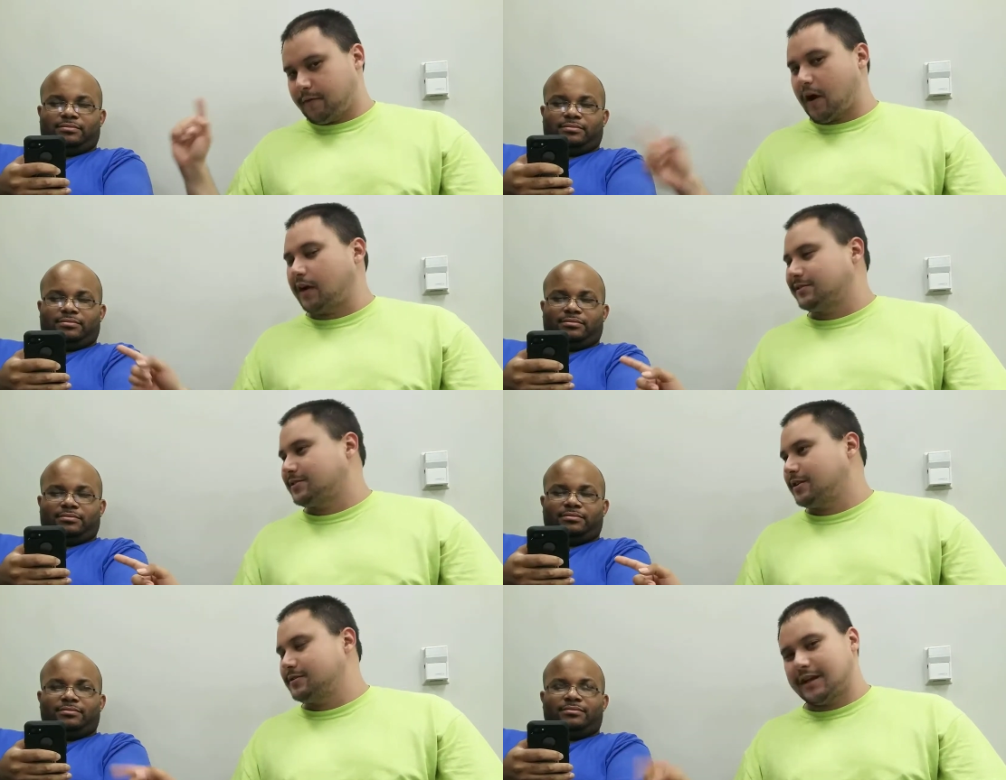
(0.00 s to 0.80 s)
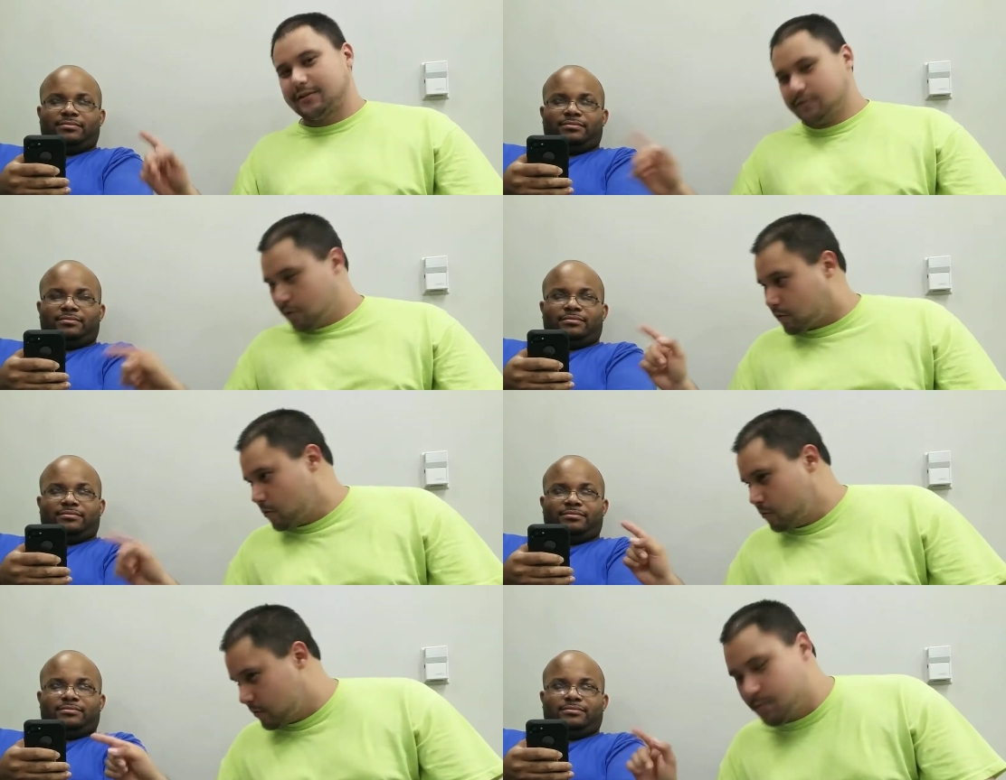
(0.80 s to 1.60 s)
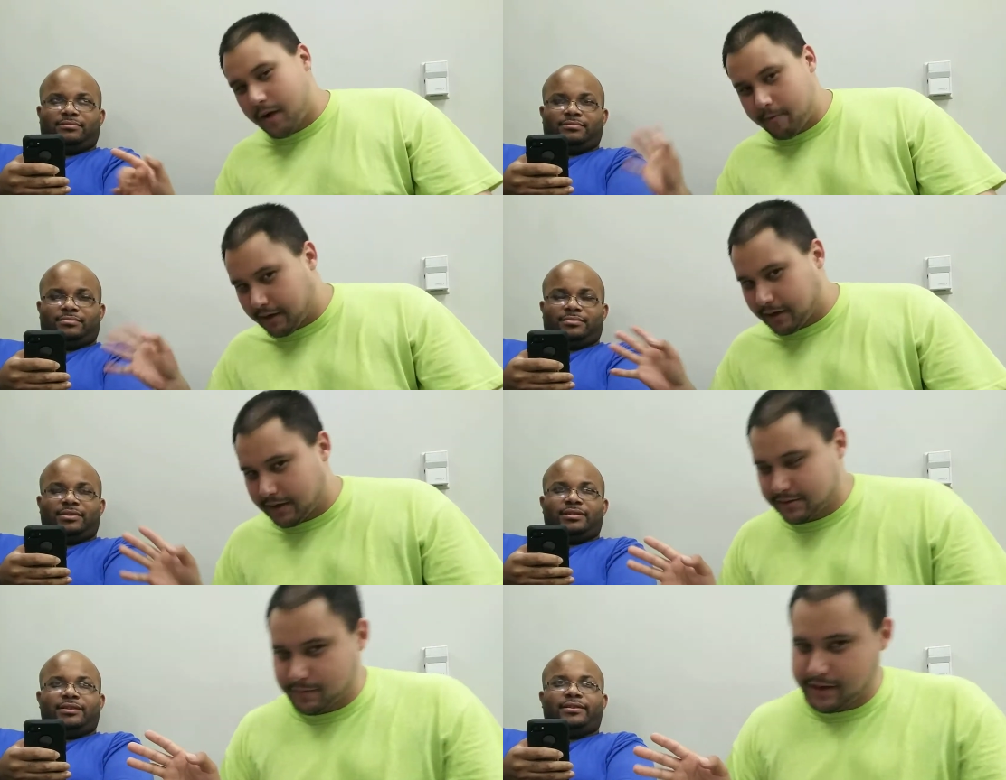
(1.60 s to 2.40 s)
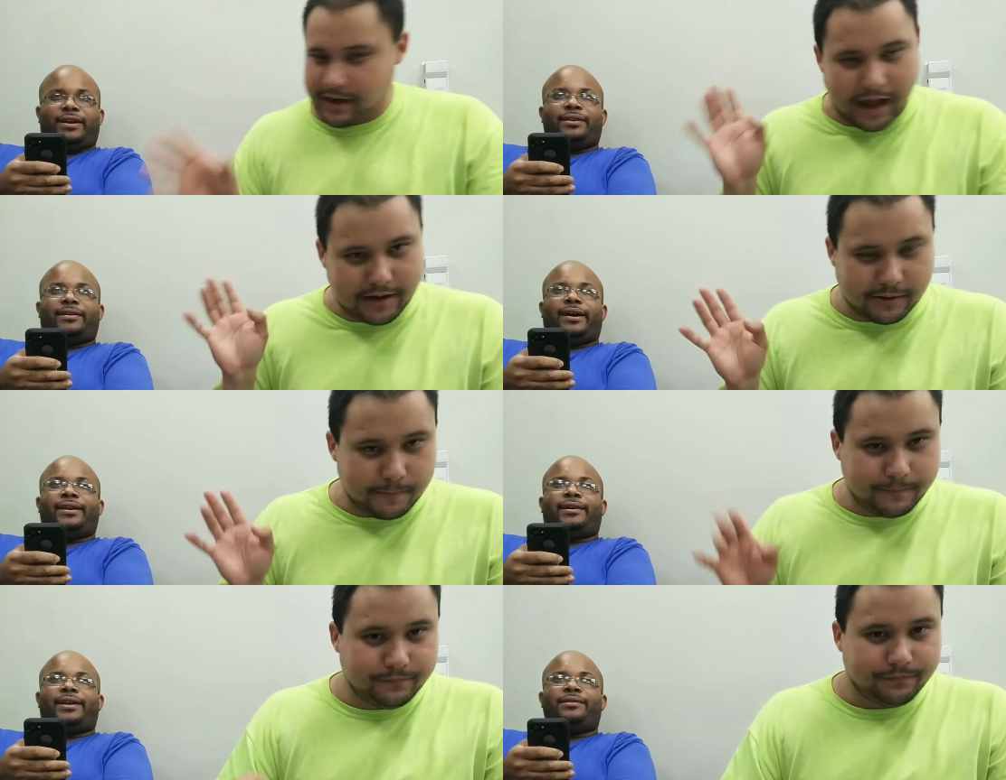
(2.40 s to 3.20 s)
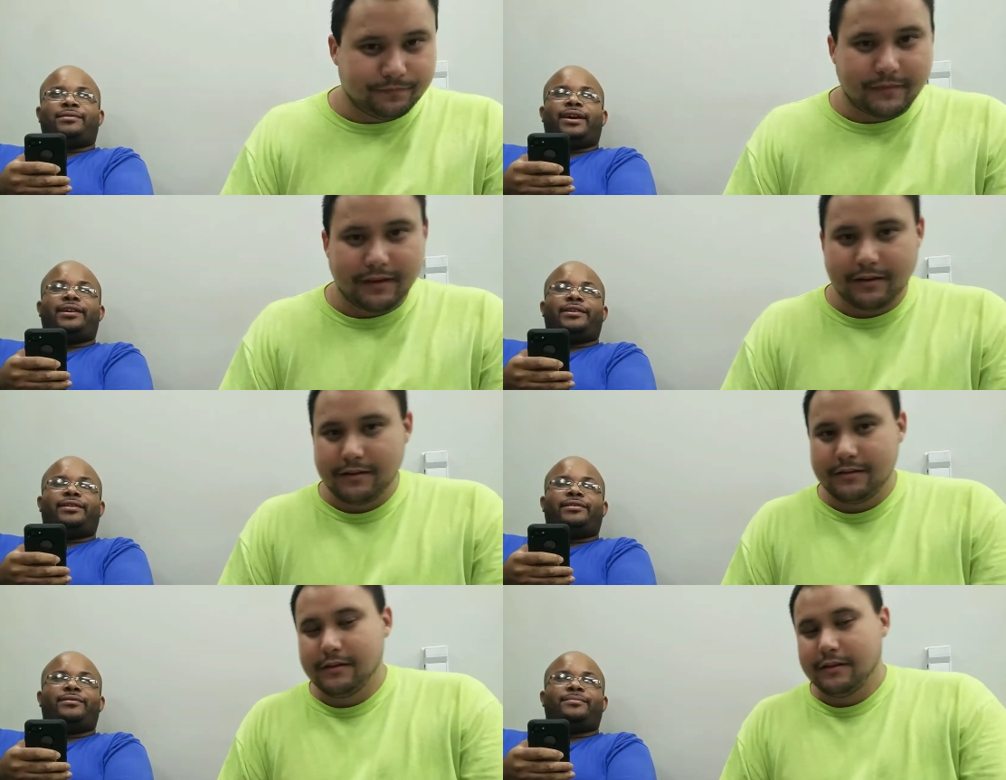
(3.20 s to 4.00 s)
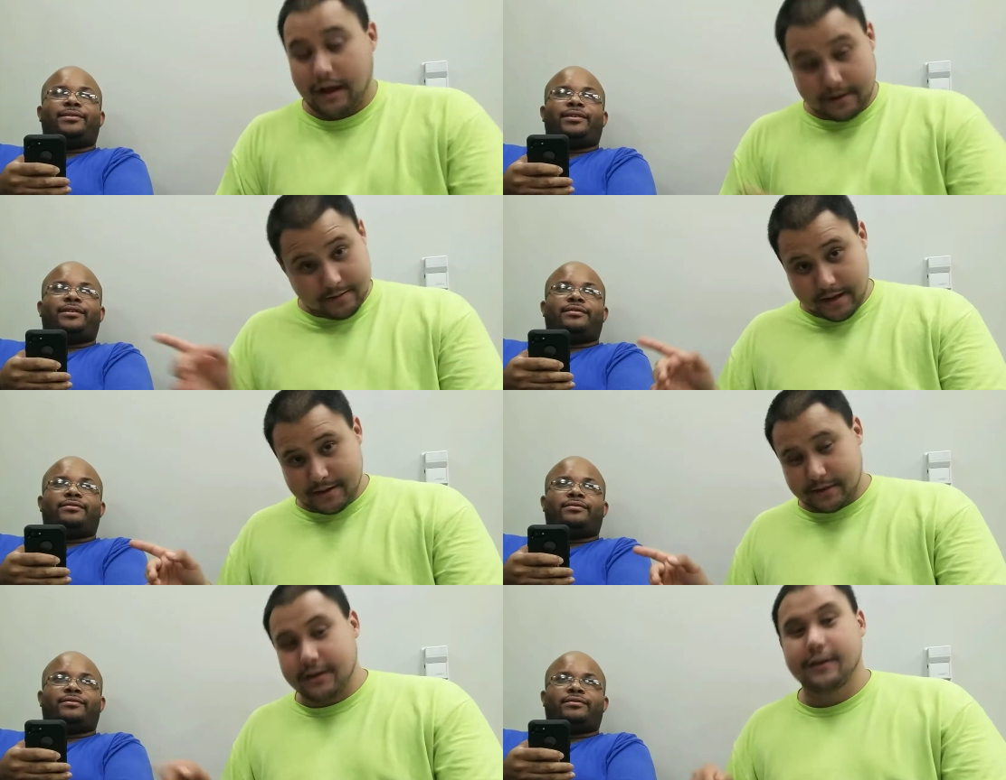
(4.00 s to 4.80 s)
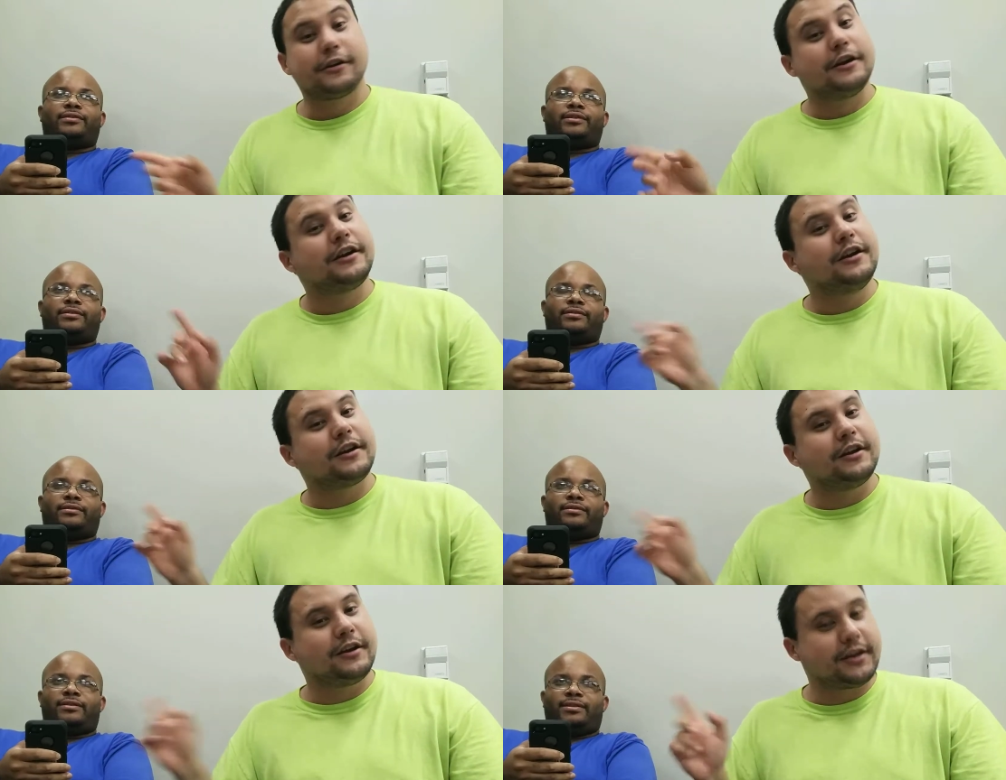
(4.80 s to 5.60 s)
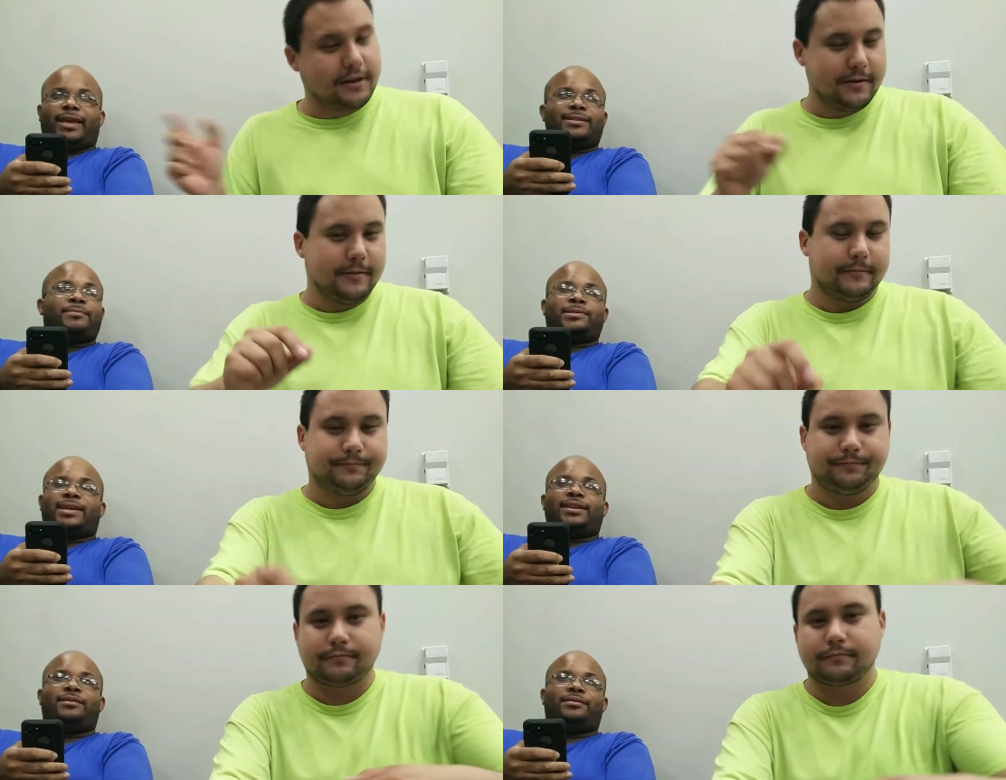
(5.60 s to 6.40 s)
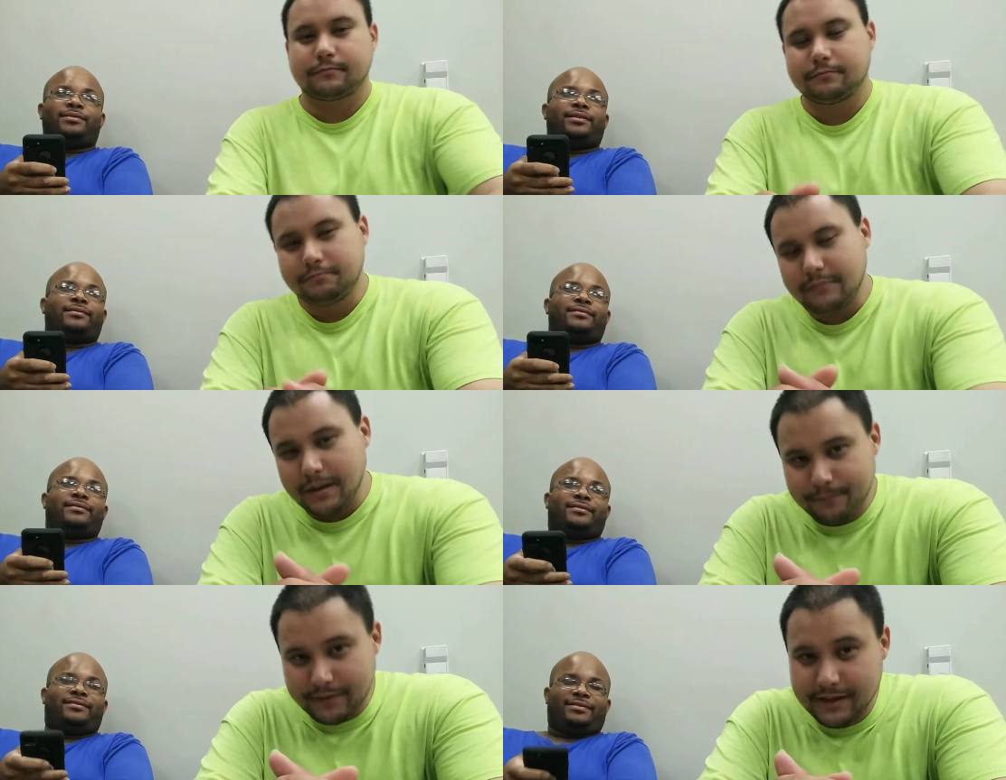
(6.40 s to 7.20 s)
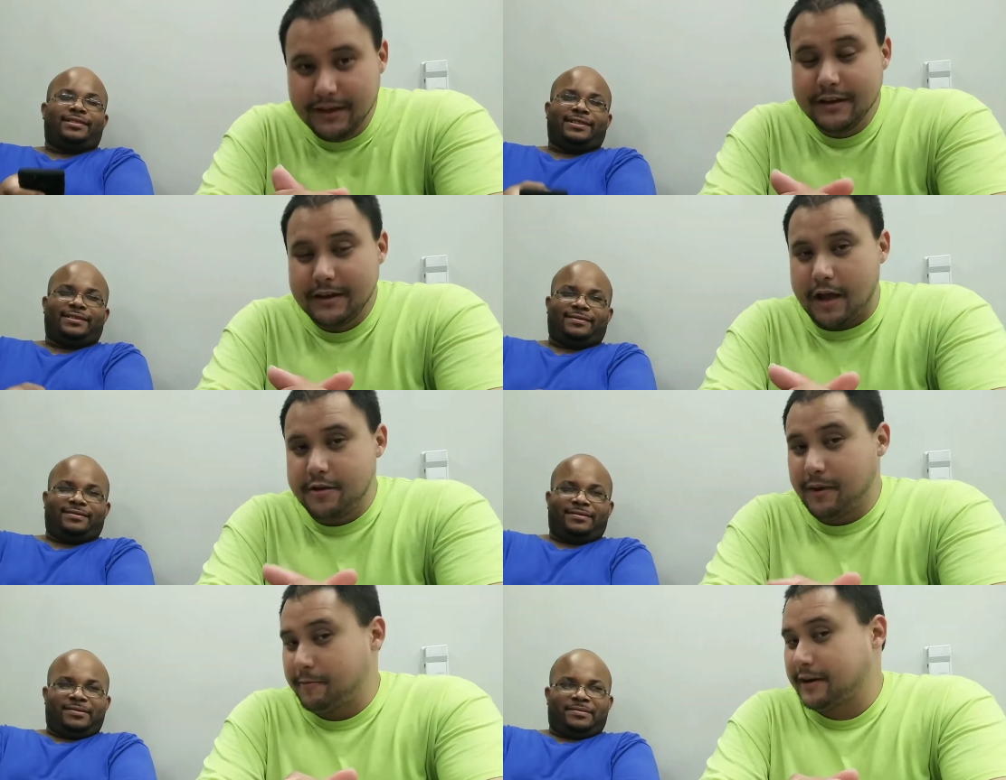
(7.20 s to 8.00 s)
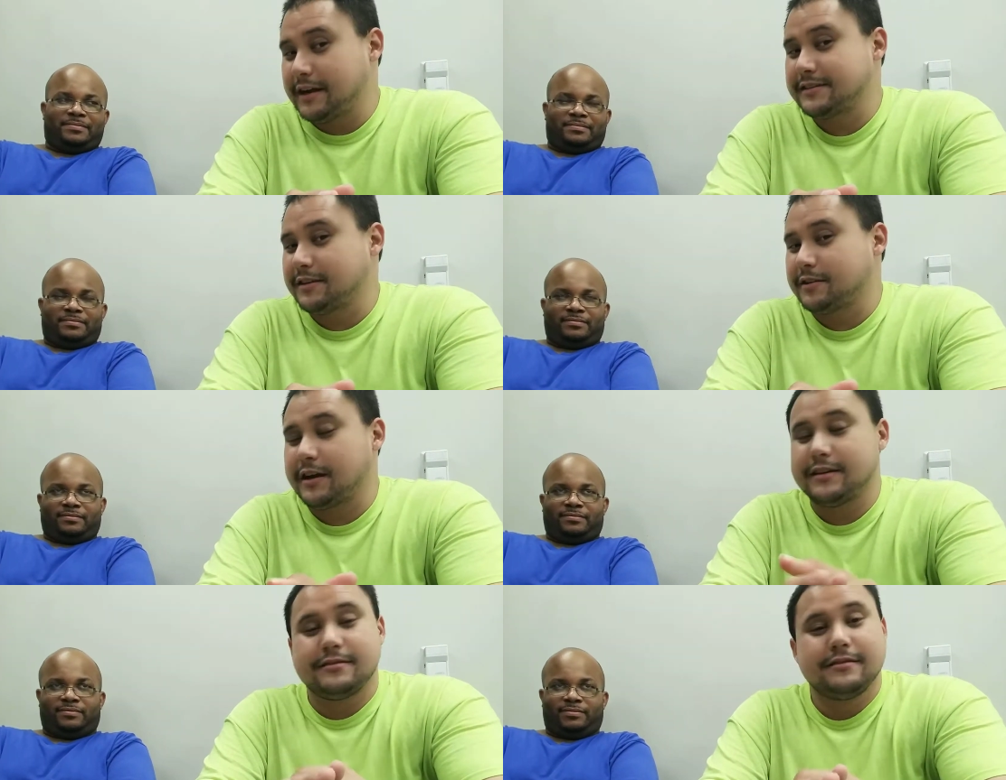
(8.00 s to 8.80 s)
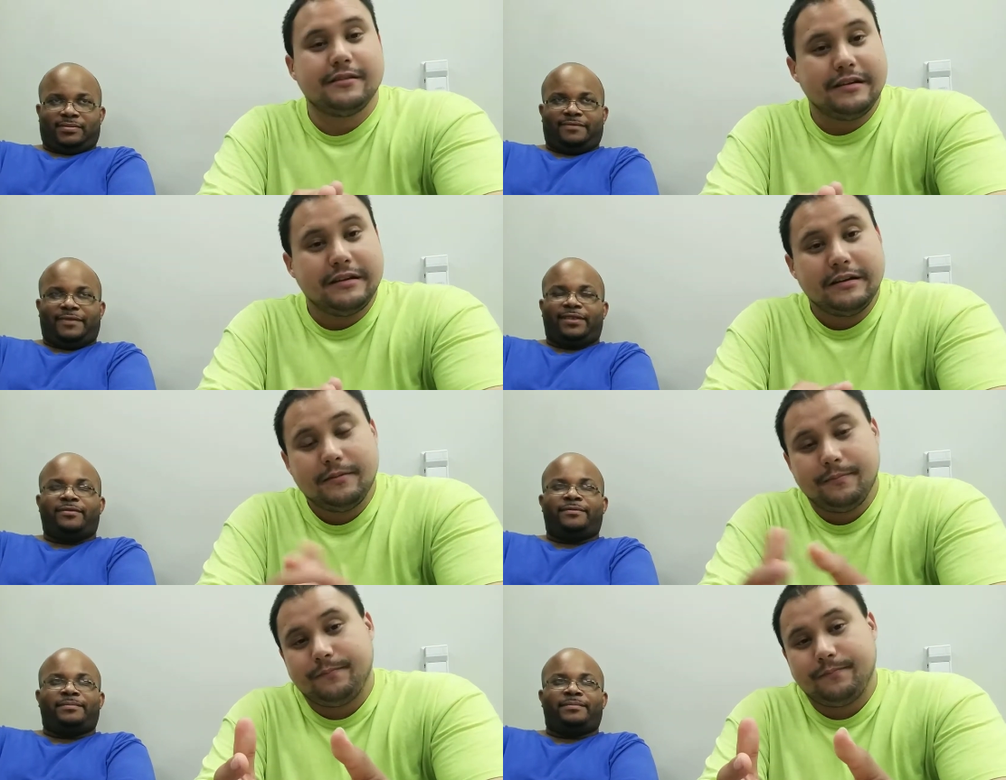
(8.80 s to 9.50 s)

Speaker 1: Forgotten Sons, and look who you might recognize somebody. I, I know, I, I, know Gunner. I know him. I know, I know yeah, the Gunner. Look, look, look, look, look.
Speaker 2: As a person I know.
Speaker 1: But uh, you might recognize the other guys.
Speaker 2: If I knew